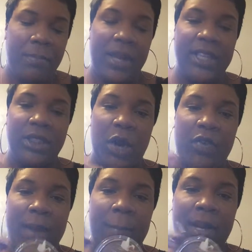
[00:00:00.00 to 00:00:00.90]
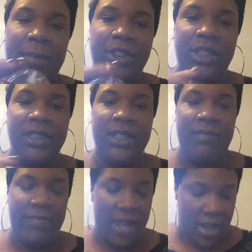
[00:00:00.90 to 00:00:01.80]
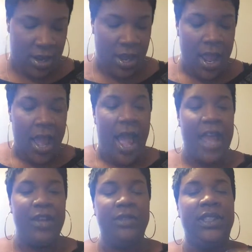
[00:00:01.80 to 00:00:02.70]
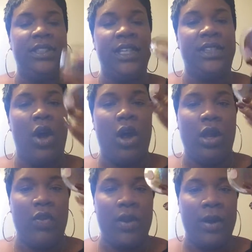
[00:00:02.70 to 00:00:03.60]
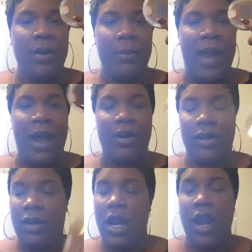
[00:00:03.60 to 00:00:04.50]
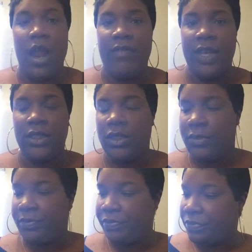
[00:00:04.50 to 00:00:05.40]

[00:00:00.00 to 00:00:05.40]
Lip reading: place it over my blemishes, and then I use this as an all-over powder. Love it.